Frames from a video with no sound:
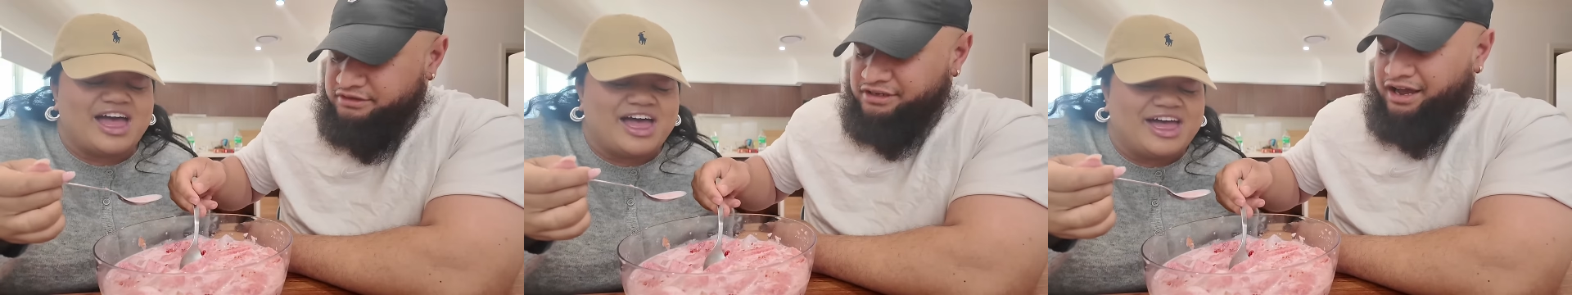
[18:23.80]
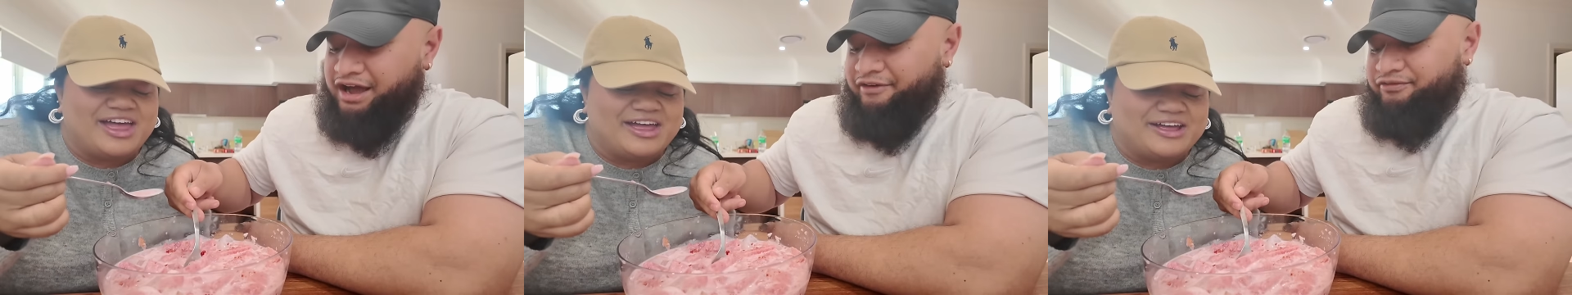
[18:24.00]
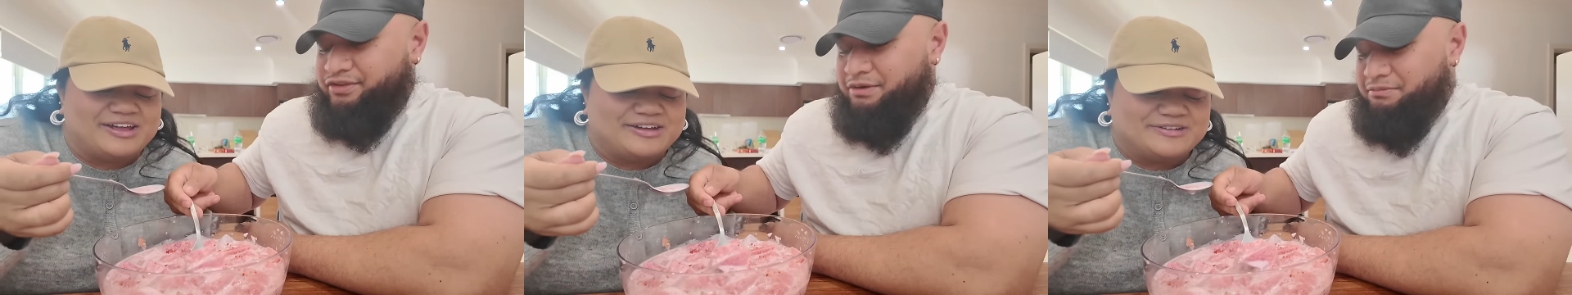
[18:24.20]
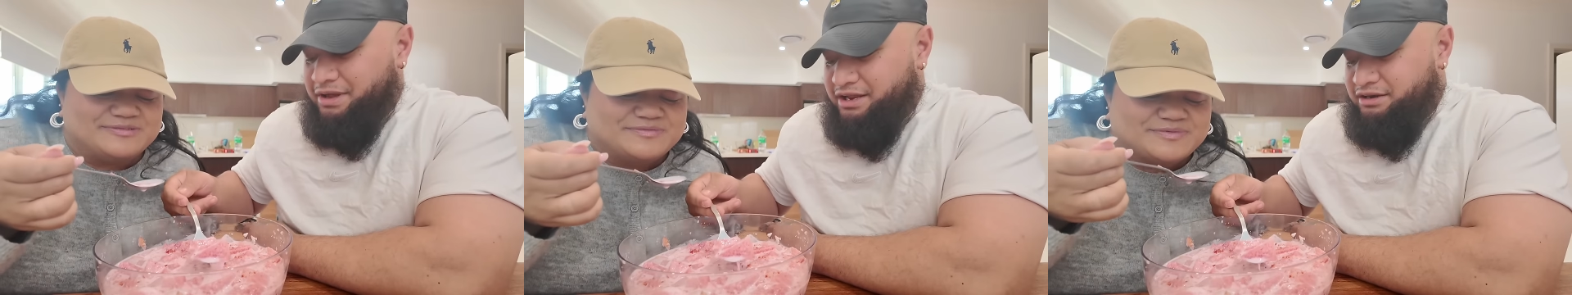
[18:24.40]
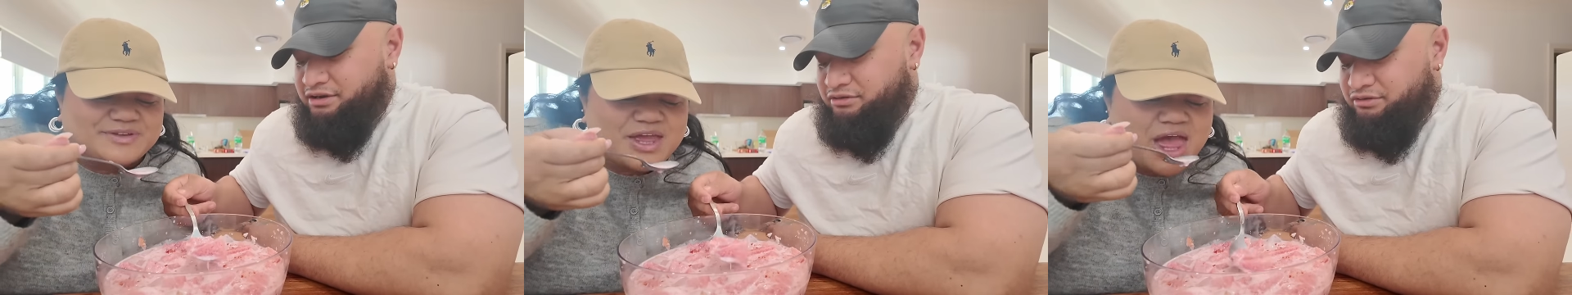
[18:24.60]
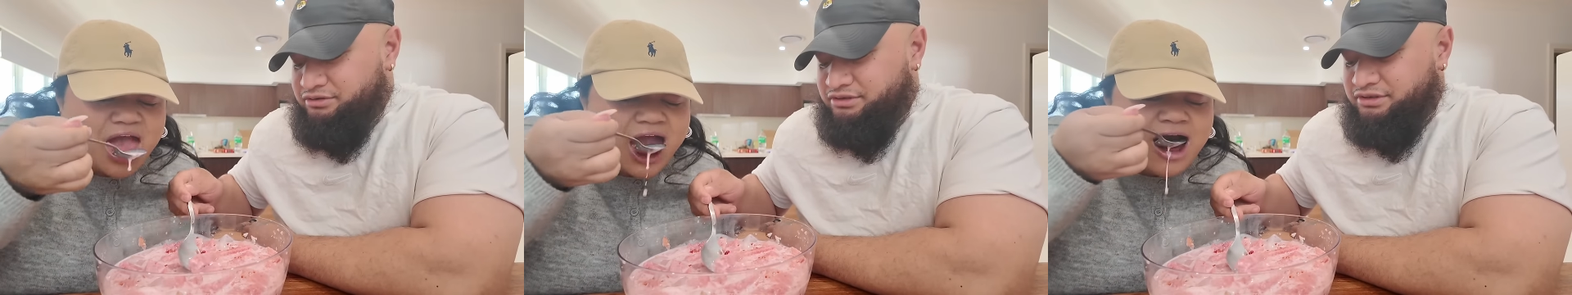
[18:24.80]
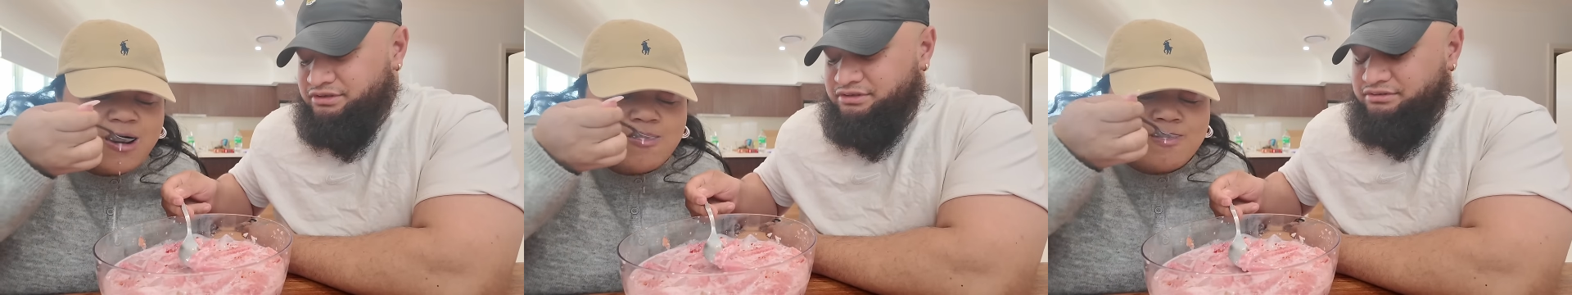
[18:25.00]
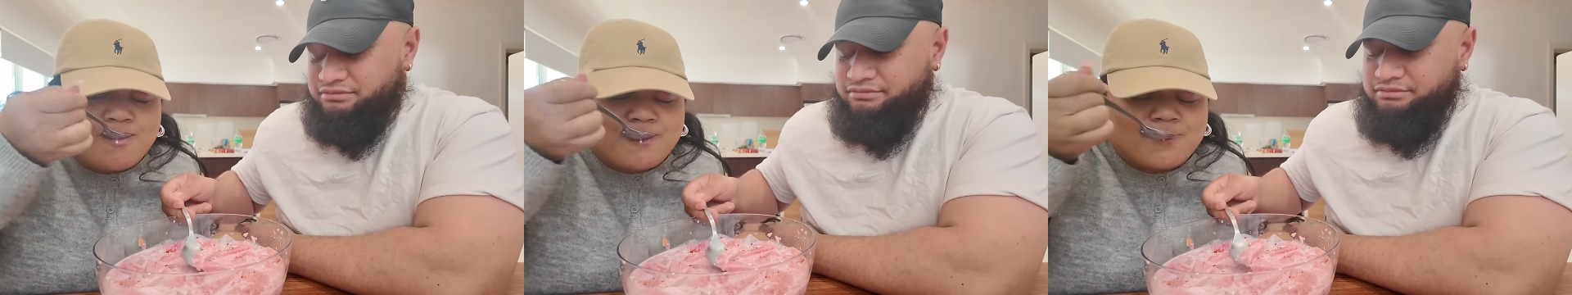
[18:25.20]
Speaker 1: so after Manly
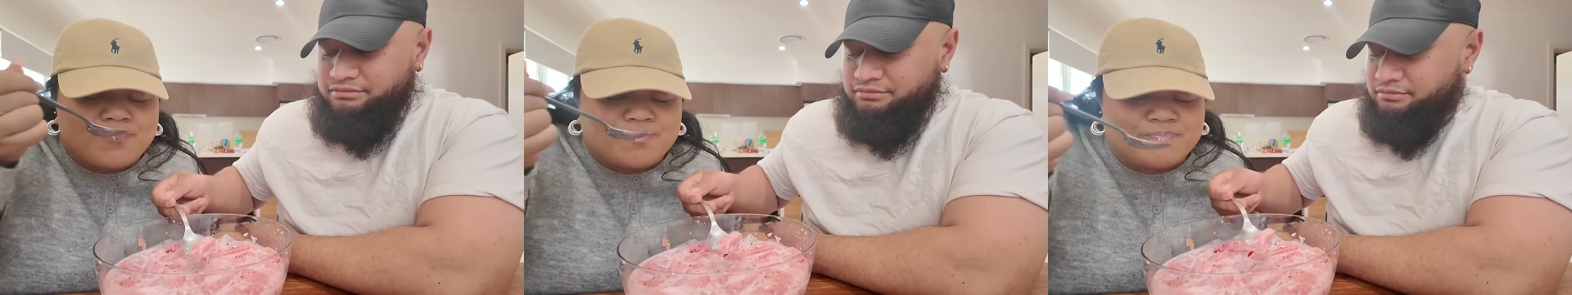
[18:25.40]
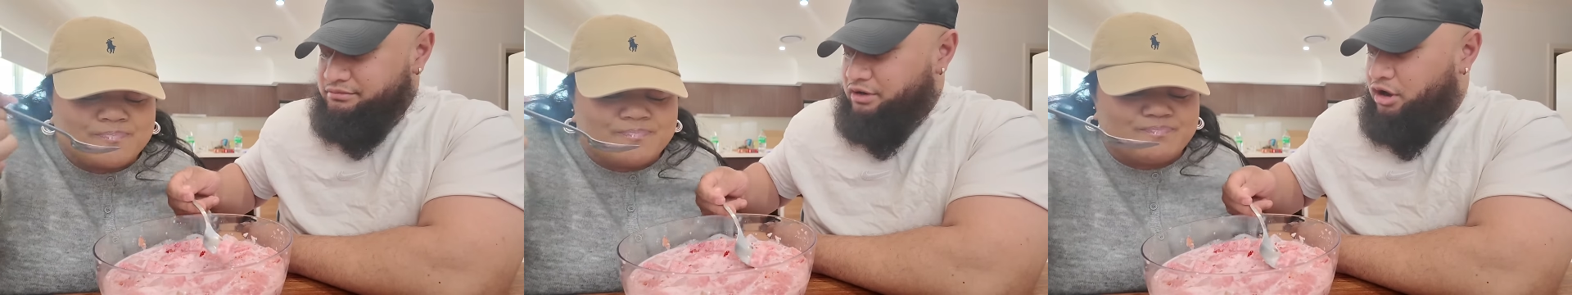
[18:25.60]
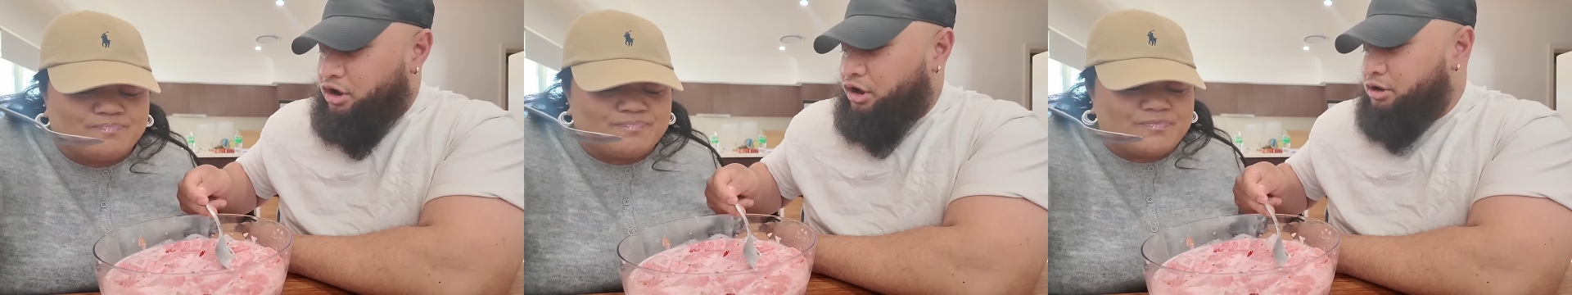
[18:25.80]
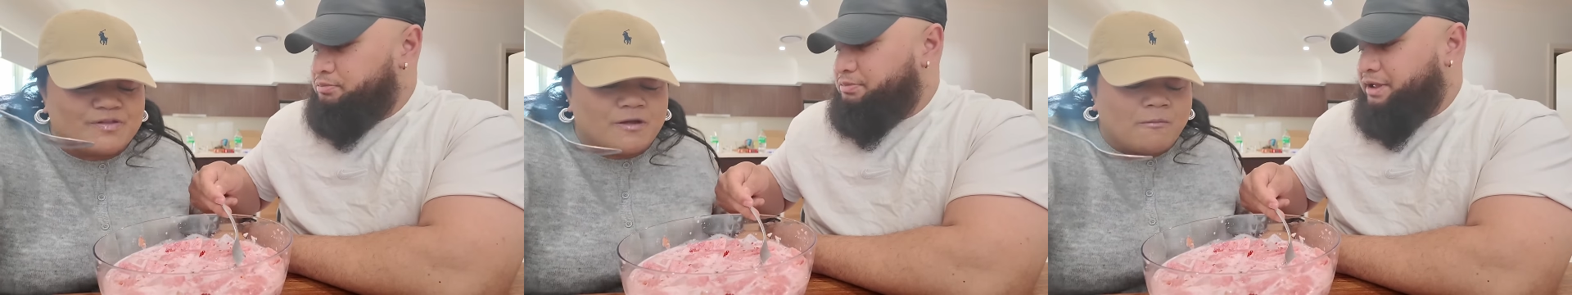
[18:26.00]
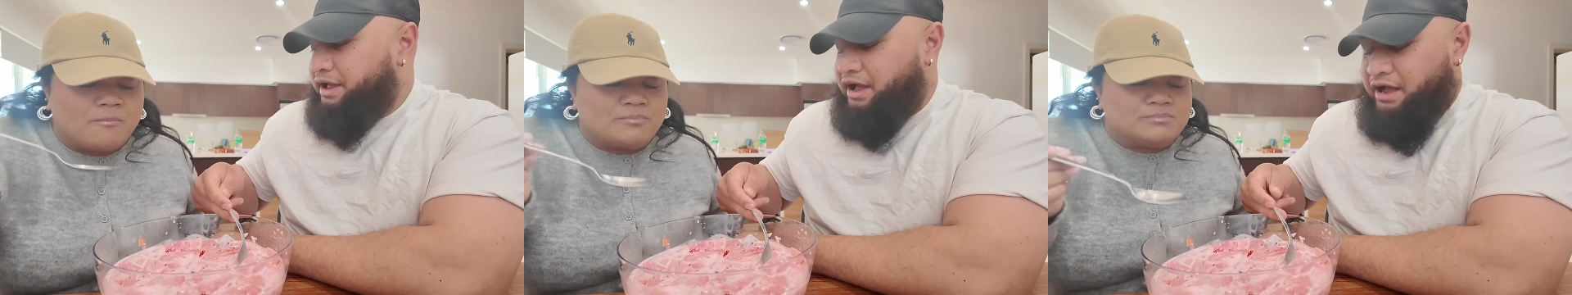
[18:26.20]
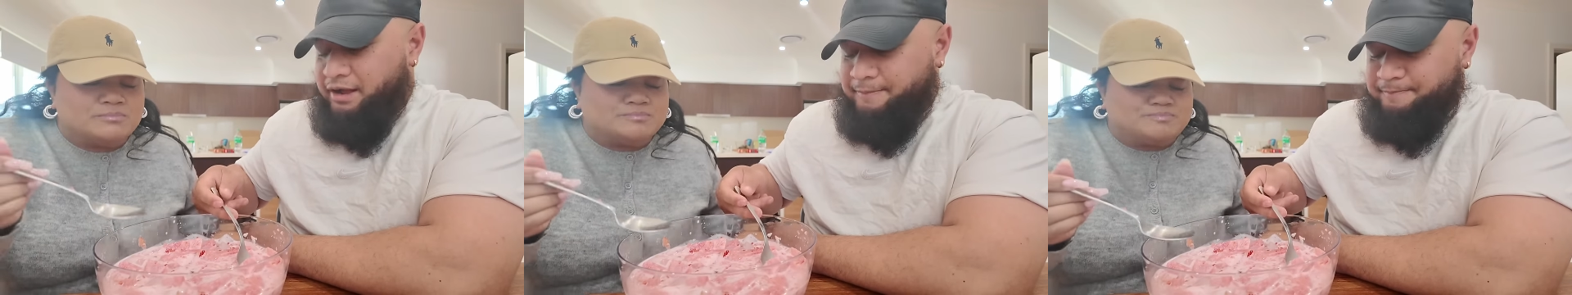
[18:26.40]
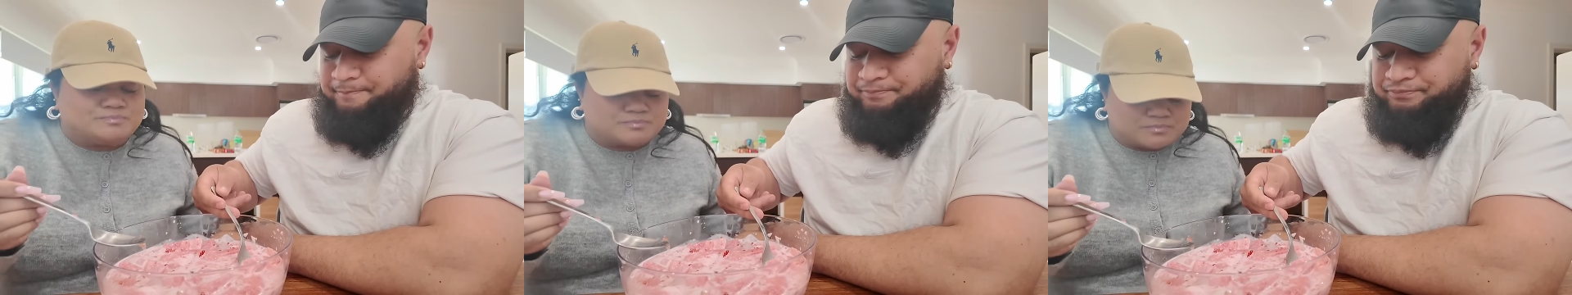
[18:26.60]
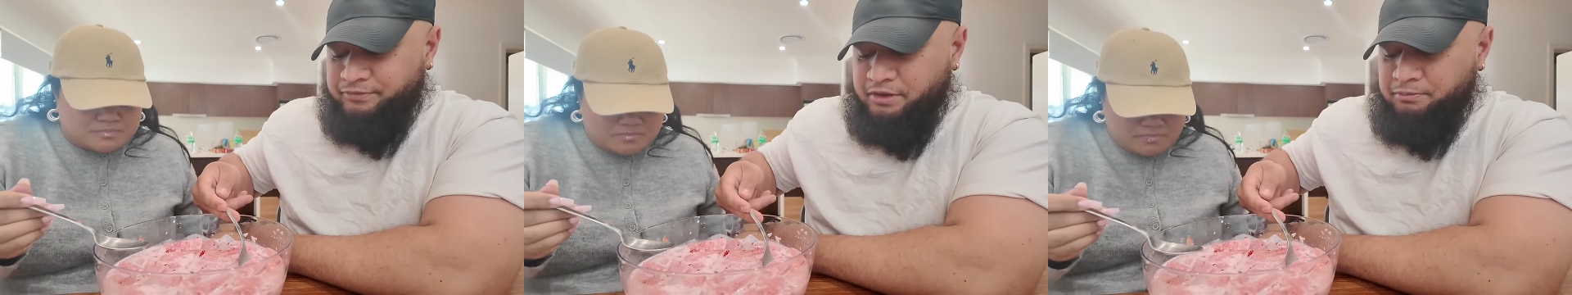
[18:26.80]
loses, mm -hmm. I hope that um